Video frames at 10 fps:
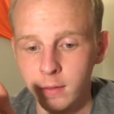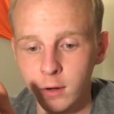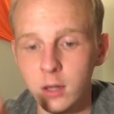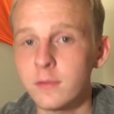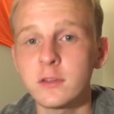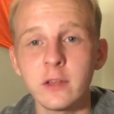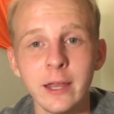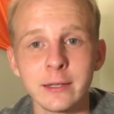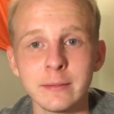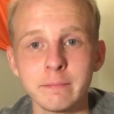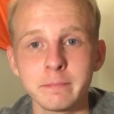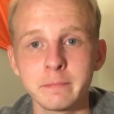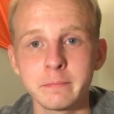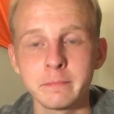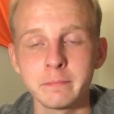And then all of a sudden,
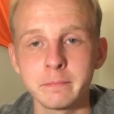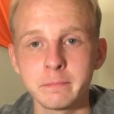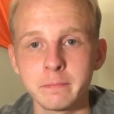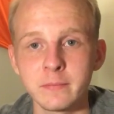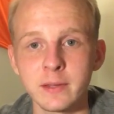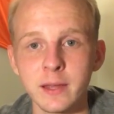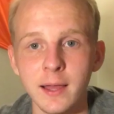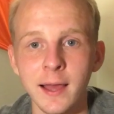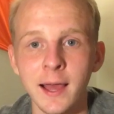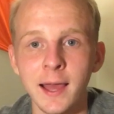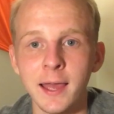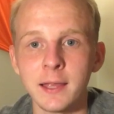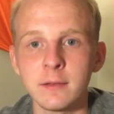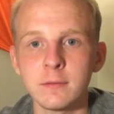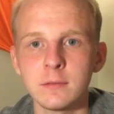
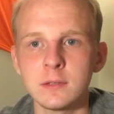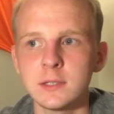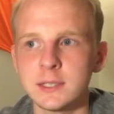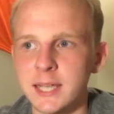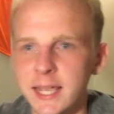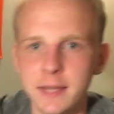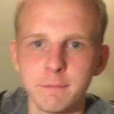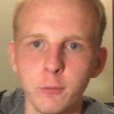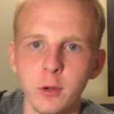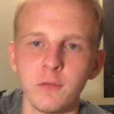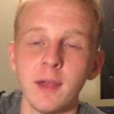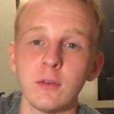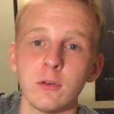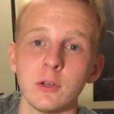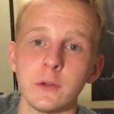I take a
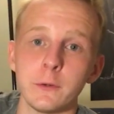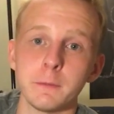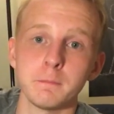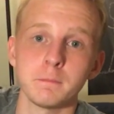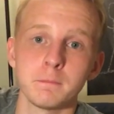45 degree turn.